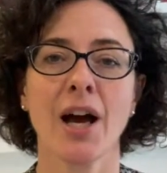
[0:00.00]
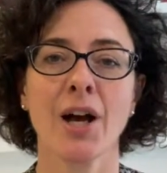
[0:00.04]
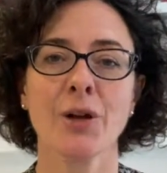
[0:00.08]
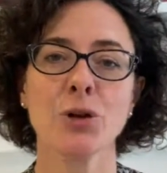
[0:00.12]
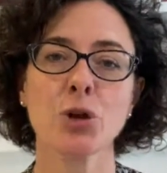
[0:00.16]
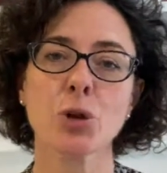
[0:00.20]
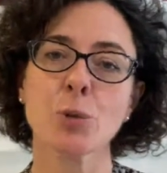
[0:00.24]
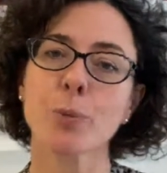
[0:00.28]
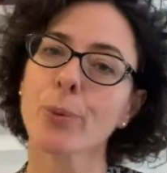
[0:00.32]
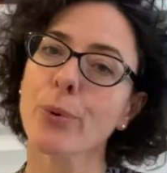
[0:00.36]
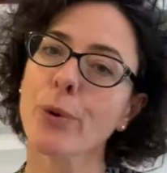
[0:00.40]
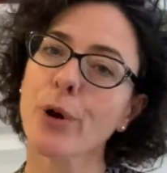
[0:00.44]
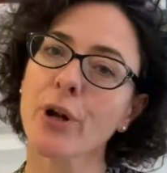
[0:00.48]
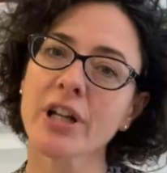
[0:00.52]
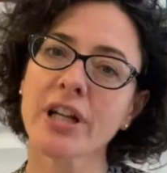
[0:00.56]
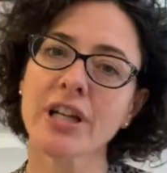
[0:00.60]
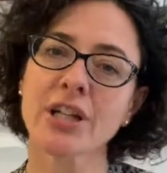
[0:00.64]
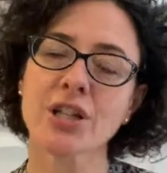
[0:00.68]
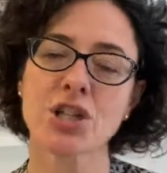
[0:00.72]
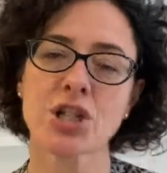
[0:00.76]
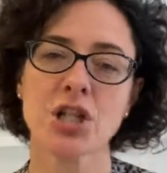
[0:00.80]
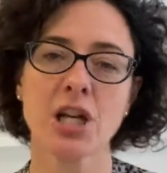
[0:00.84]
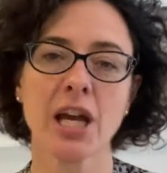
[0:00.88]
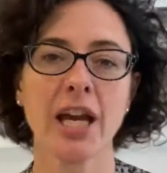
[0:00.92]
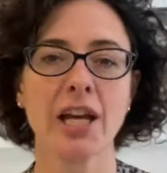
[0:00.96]
Your
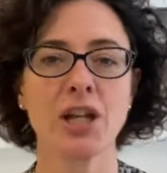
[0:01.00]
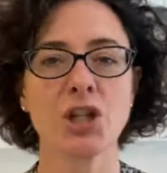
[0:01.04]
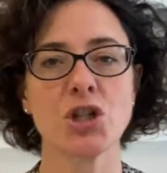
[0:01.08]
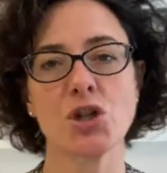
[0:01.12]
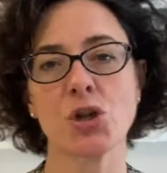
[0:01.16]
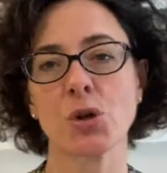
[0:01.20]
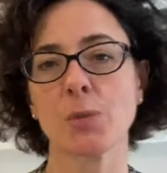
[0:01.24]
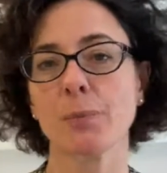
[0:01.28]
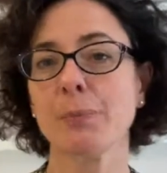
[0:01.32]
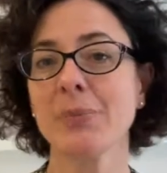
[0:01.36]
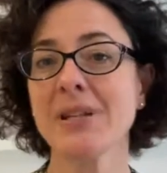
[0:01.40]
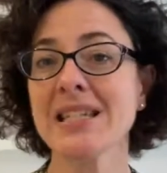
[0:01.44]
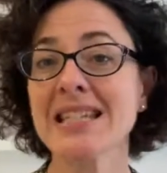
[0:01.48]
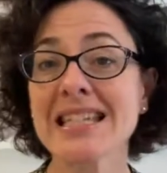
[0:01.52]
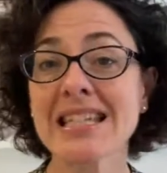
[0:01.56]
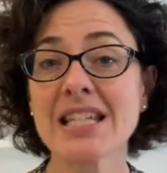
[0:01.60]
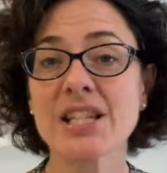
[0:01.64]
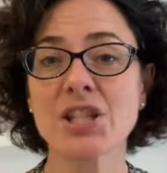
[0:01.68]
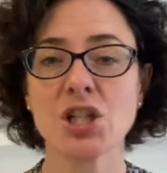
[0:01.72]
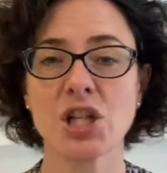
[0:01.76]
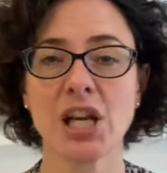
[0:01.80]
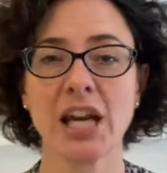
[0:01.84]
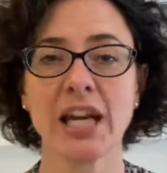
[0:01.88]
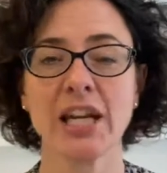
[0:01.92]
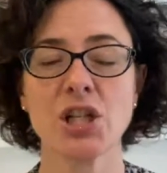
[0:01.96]
products change, your
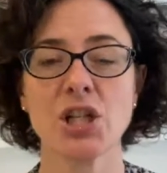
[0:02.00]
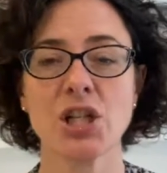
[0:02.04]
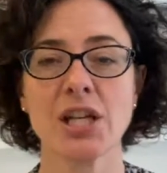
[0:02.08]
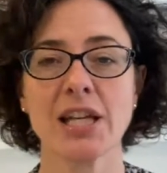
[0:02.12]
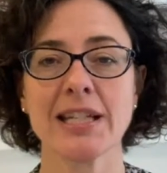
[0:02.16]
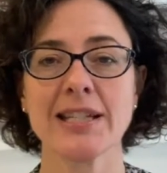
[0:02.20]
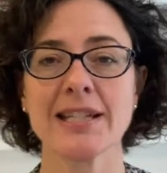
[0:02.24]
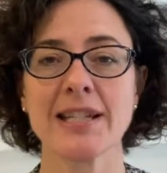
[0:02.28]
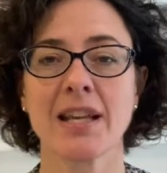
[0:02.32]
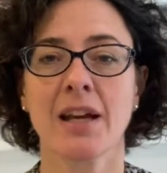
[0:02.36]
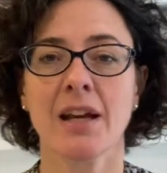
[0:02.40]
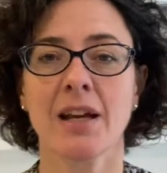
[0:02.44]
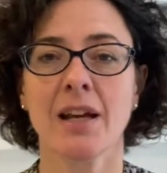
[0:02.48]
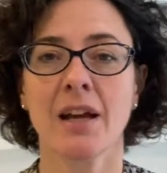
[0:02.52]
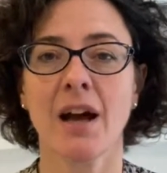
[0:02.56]
business changes.